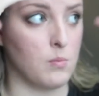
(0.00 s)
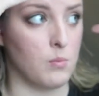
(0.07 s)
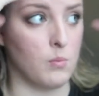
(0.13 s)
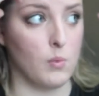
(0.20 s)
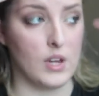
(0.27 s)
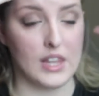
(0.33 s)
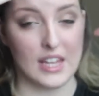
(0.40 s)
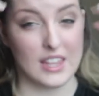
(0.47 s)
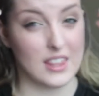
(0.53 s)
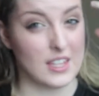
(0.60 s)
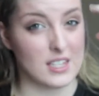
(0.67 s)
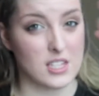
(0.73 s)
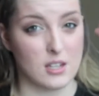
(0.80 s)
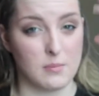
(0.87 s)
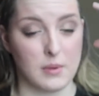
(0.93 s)
went like
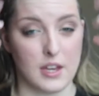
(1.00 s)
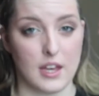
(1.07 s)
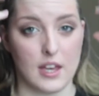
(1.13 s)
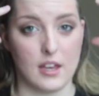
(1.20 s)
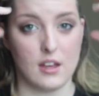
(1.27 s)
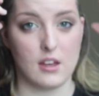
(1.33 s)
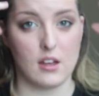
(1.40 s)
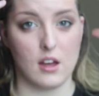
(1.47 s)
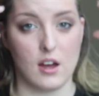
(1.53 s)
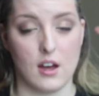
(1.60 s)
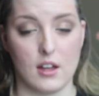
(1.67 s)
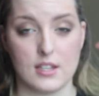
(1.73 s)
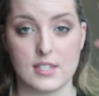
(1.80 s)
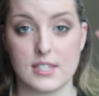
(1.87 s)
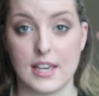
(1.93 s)
this on my
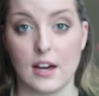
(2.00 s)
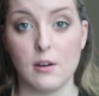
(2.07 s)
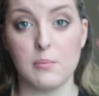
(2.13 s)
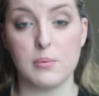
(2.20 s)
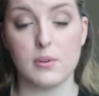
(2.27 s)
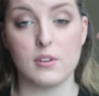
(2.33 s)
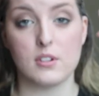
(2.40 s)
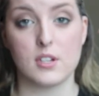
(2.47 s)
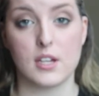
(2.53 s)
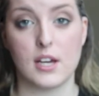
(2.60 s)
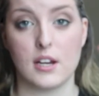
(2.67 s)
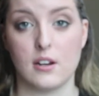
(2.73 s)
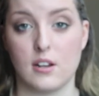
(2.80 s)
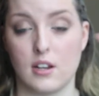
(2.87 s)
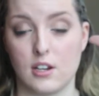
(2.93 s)
scalp to
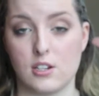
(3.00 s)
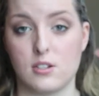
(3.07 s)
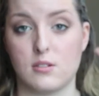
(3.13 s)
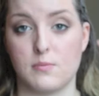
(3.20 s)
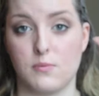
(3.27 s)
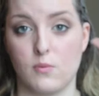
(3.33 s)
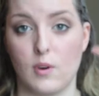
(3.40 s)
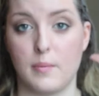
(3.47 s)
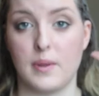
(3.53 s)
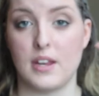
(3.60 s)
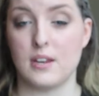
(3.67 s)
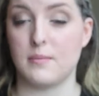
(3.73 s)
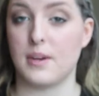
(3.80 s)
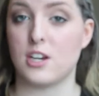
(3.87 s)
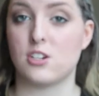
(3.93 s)
kind of like just rub it in
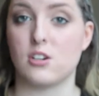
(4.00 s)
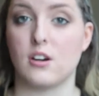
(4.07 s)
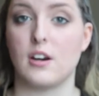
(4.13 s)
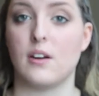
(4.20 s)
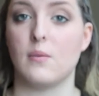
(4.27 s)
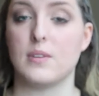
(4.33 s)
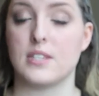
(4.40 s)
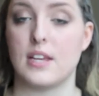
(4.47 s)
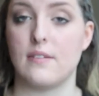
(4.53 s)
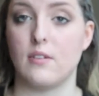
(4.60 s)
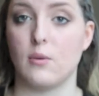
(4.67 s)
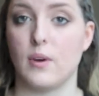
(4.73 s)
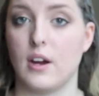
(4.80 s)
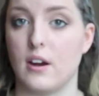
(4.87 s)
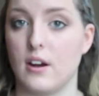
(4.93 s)
and make sure it was
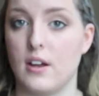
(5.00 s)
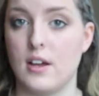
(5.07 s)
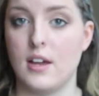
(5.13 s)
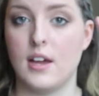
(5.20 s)
everywhere.